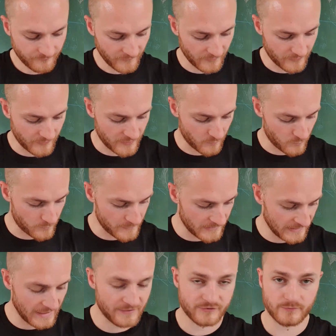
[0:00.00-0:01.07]
that it will be
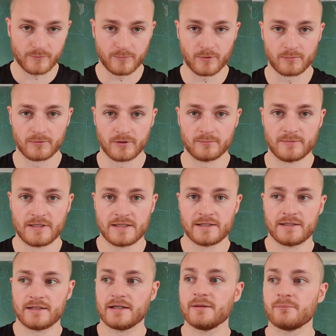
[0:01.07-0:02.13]
less of a problem
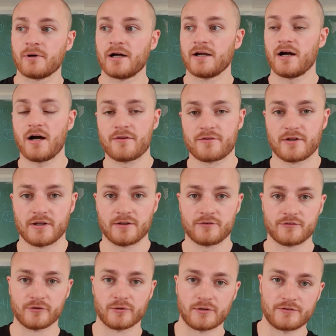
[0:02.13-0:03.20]
in my other
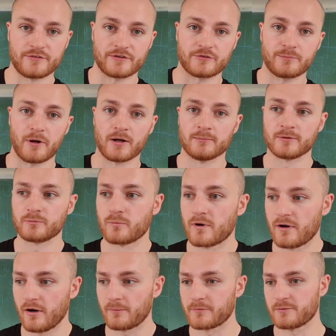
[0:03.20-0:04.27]
soilless experiment
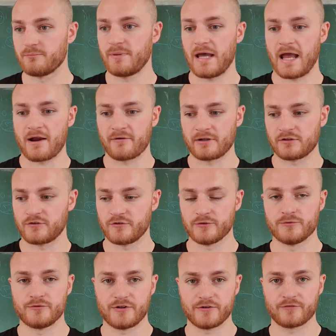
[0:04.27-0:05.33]
where I'm comparing
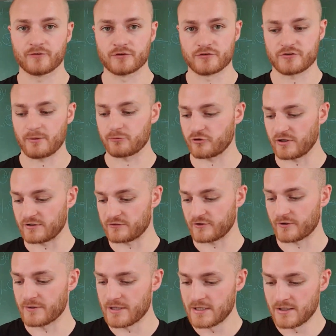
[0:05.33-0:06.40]
two different substrates.
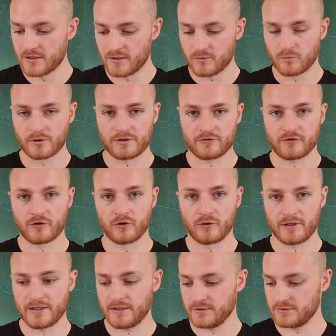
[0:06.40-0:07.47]
So one is
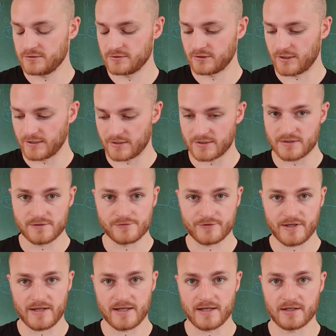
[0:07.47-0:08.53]
coir, like I used
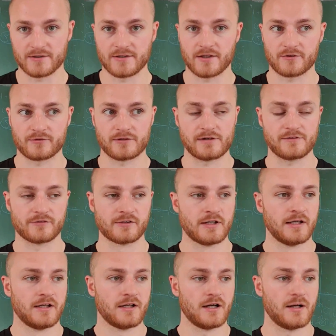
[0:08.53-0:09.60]
here, and the other is
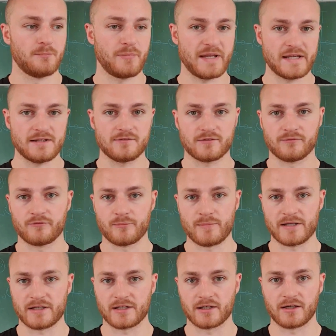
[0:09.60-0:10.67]
a peat and
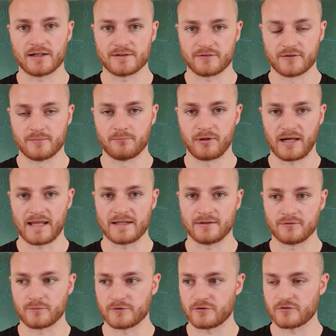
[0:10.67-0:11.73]
vermiculite
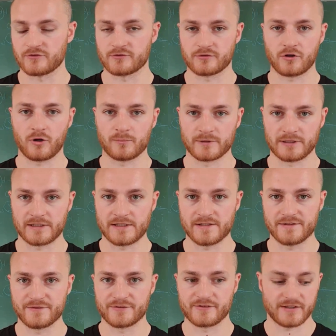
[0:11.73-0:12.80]
blend, which is commonly
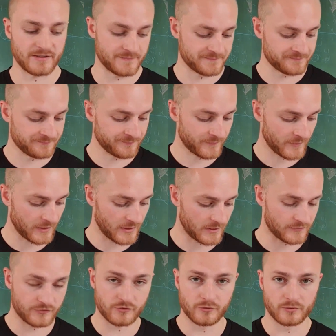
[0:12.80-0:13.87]
used in
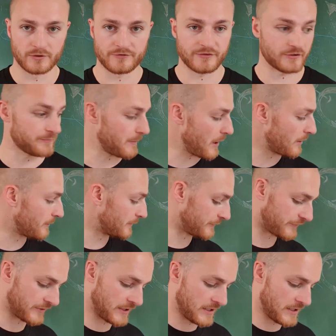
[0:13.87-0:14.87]
soilless experiments.